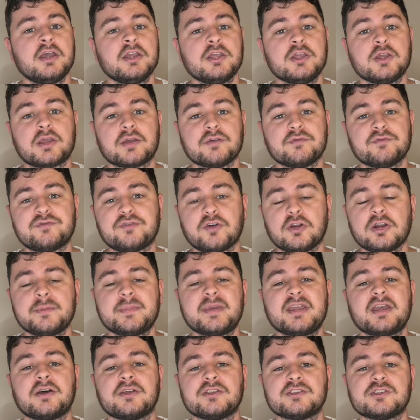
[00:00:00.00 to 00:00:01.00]
You can follow
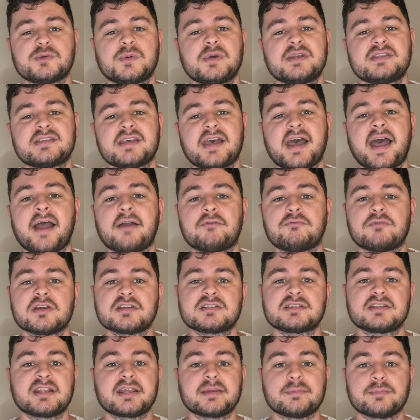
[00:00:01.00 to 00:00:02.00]
me on Twitter at
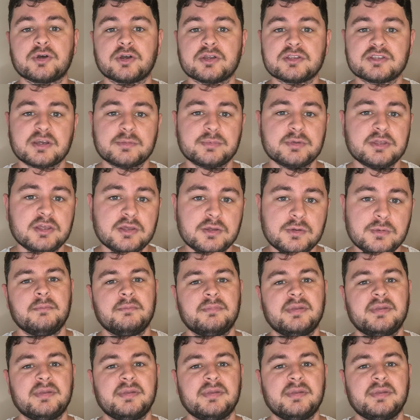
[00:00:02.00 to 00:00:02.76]
WrestlingByW.